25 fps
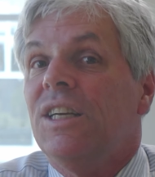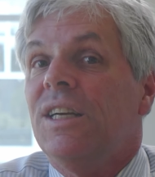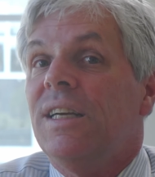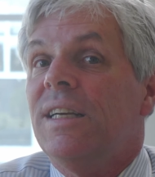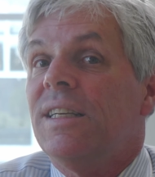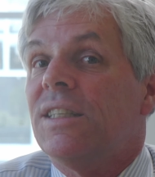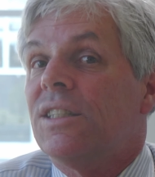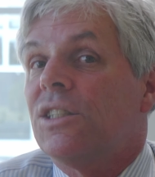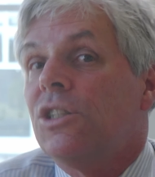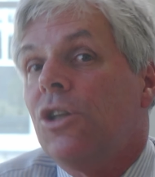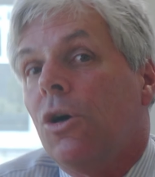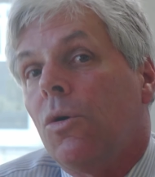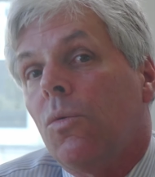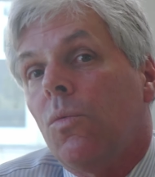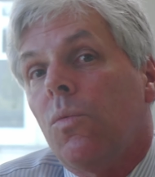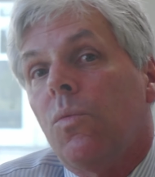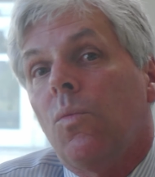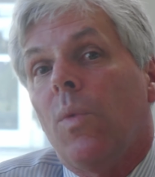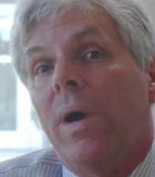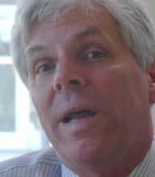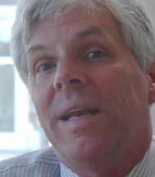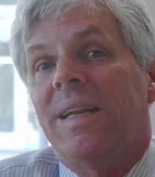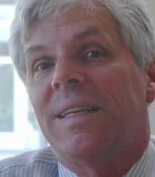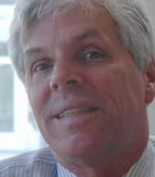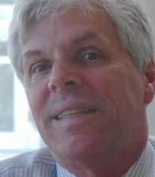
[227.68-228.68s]
It's no
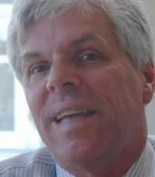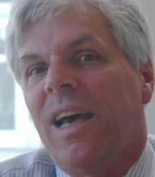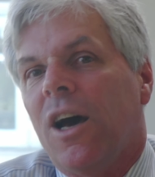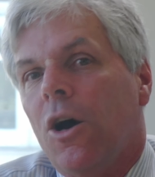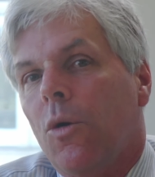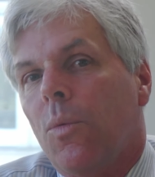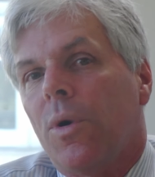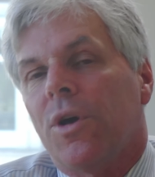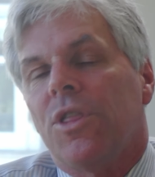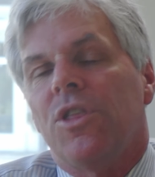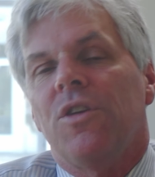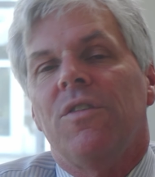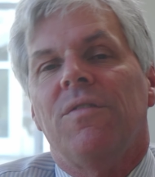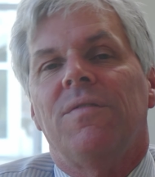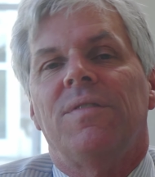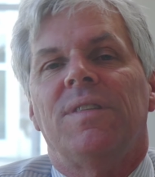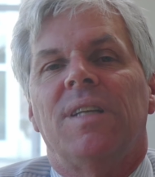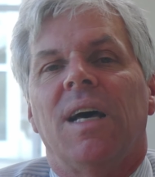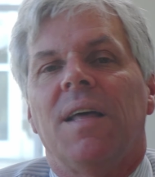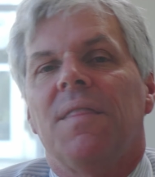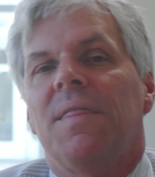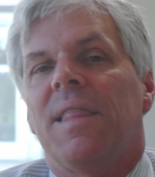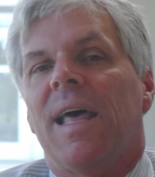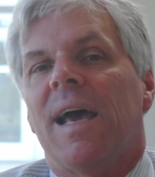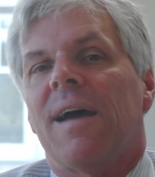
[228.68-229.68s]
way to tell whether you've
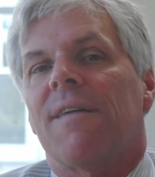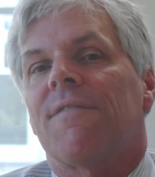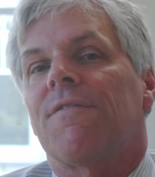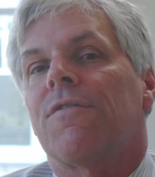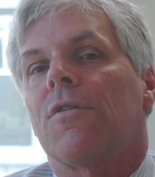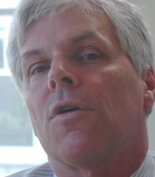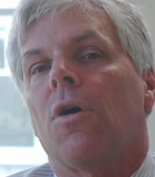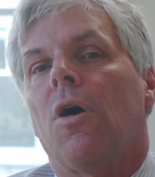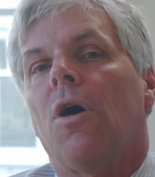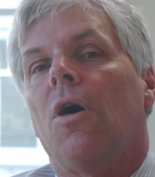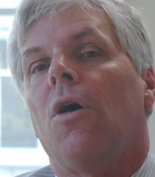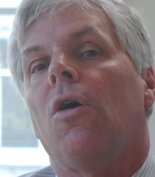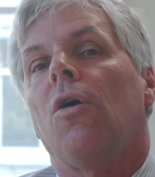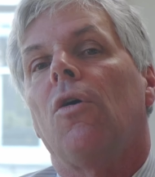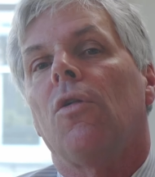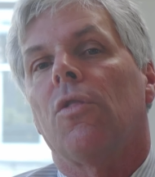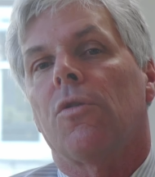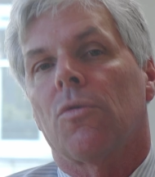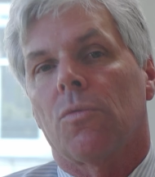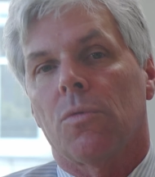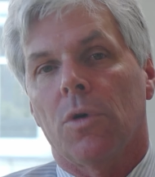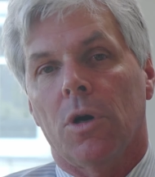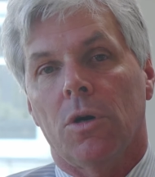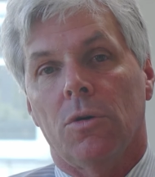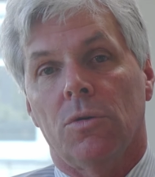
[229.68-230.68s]
done that for all
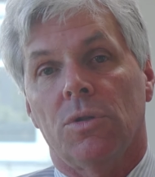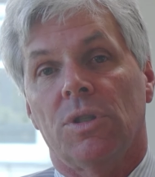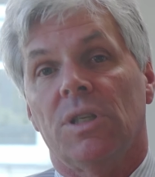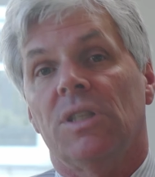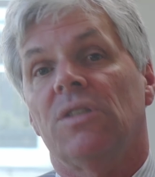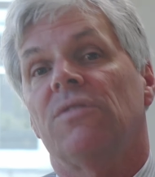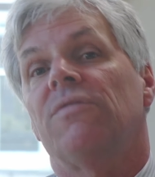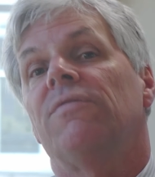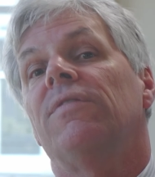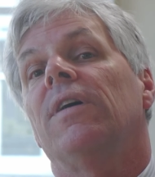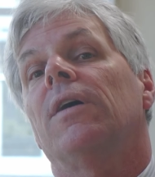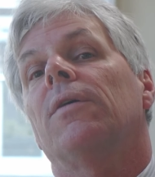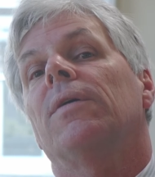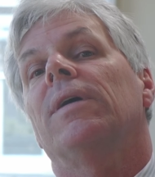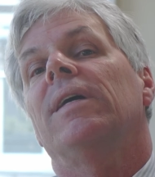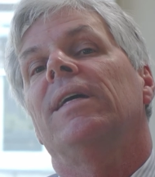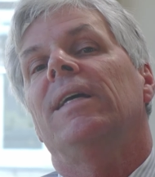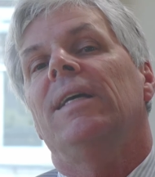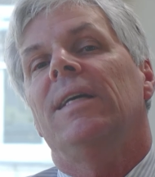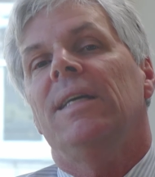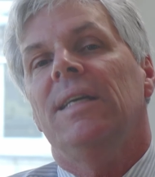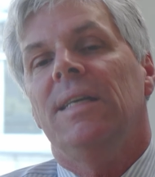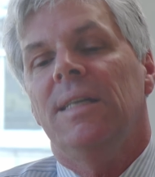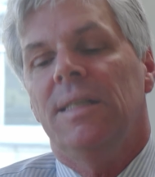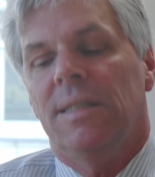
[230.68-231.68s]
the rows. It's very
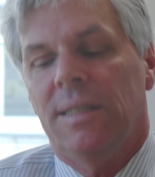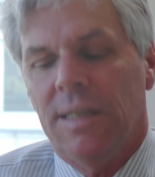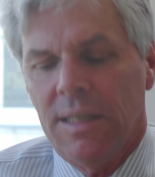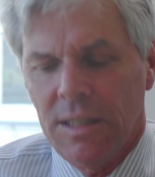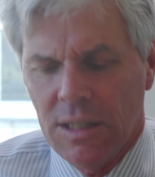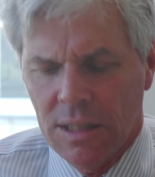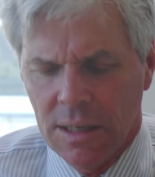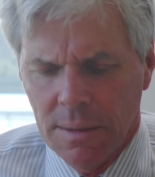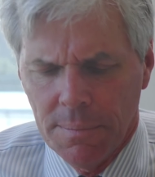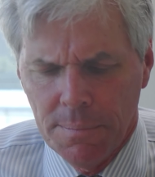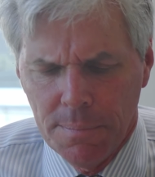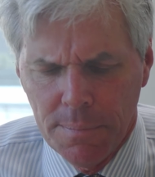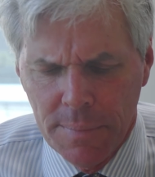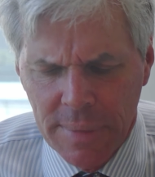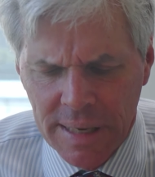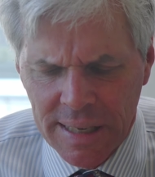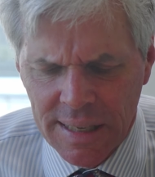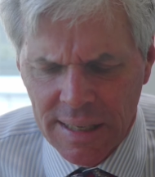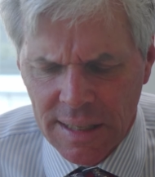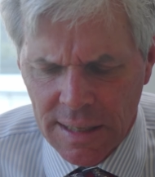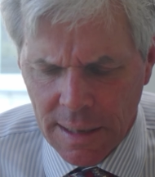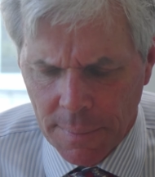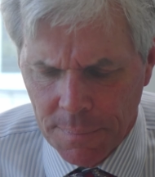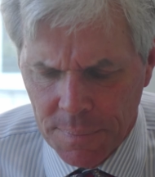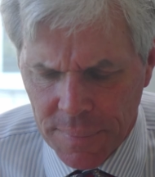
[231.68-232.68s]
easy to
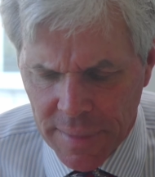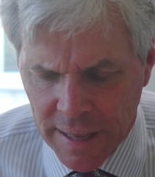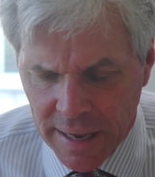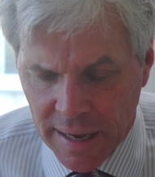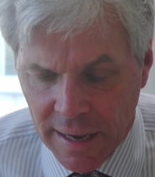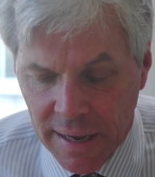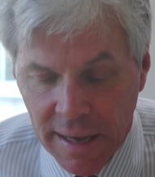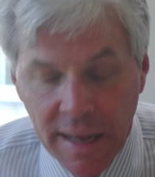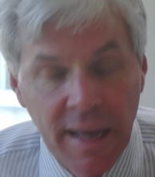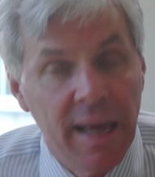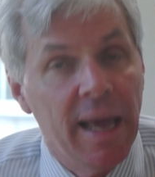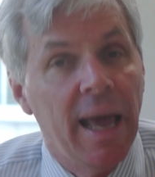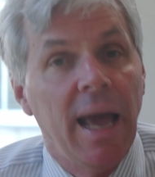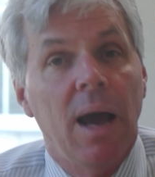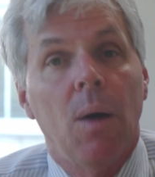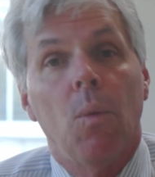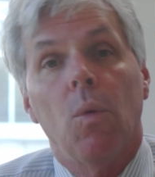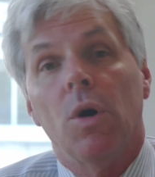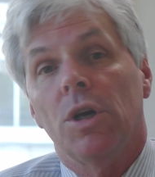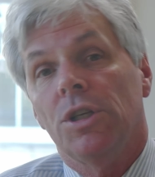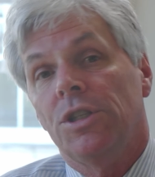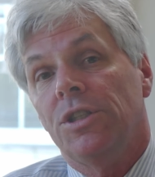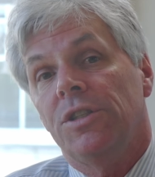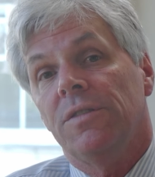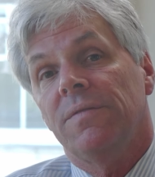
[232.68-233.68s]
miss something, and
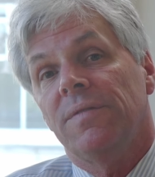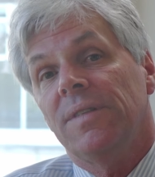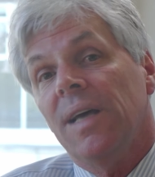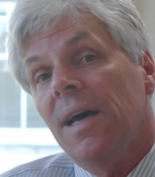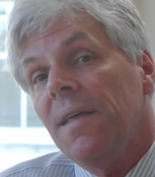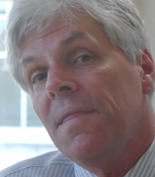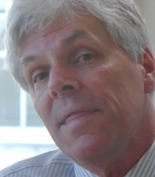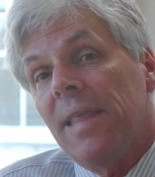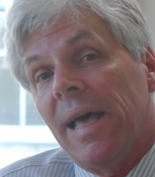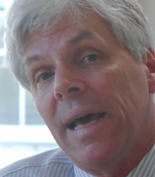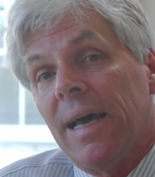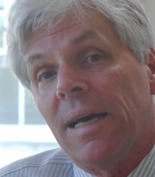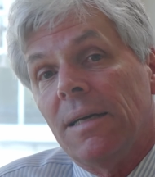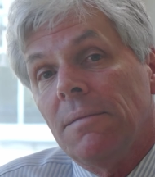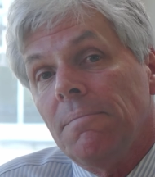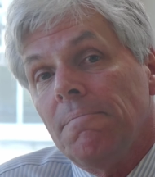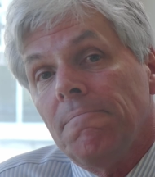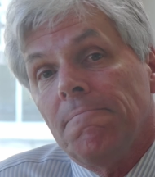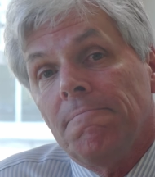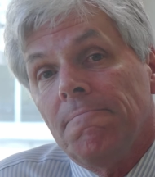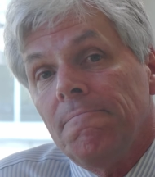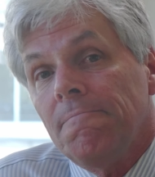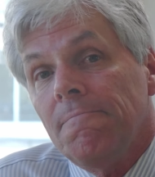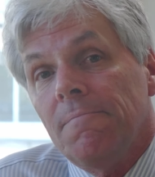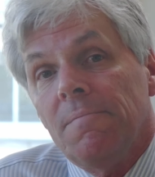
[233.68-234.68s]
once you've done that,
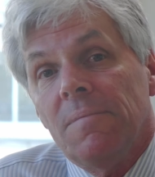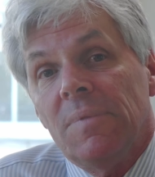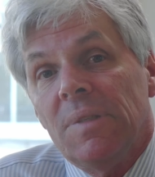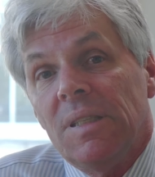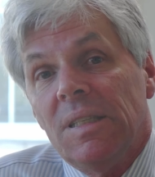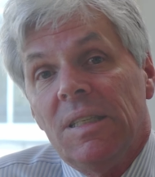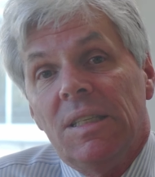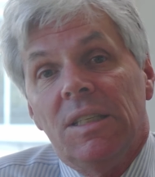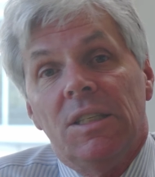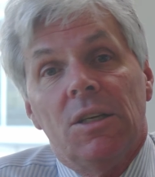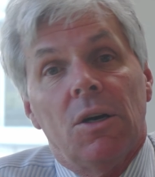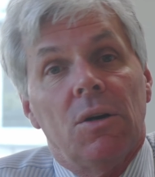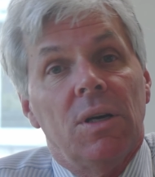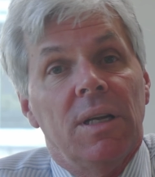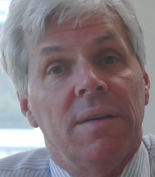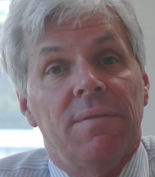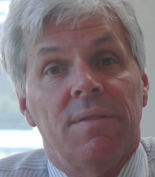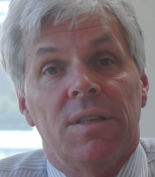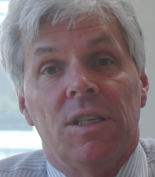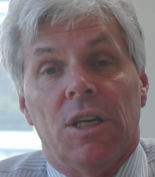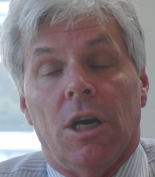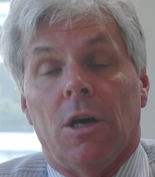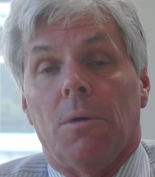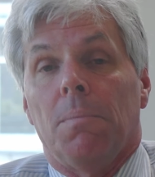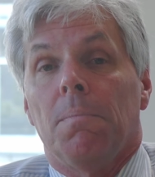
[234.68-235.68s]
you don't
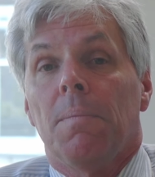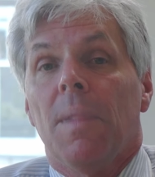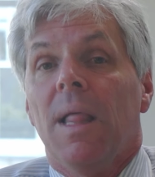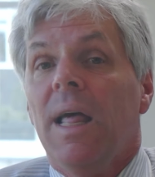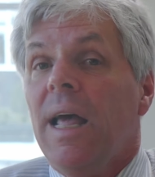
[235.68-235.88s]
even know.